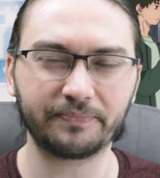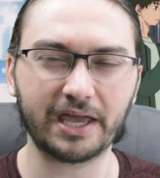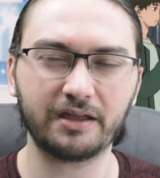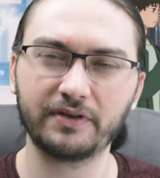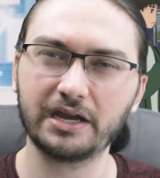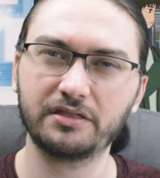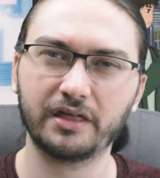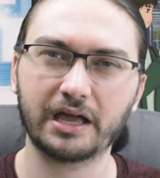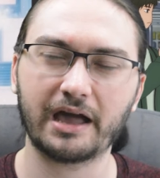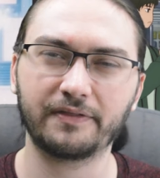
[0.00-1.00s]
And if
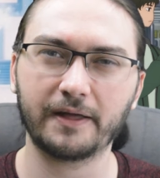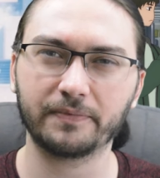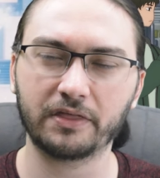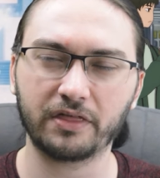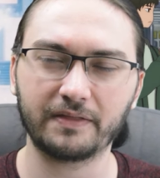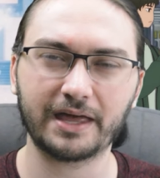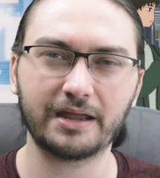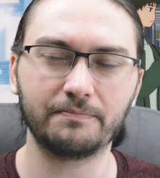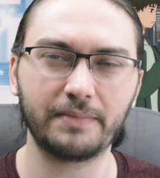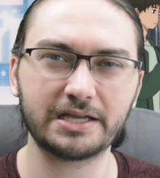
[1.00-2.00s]
anything, I think the thing that
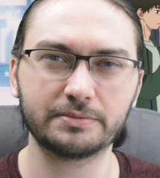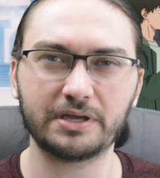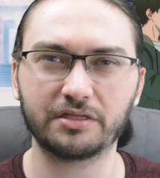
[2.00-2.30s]
it makes me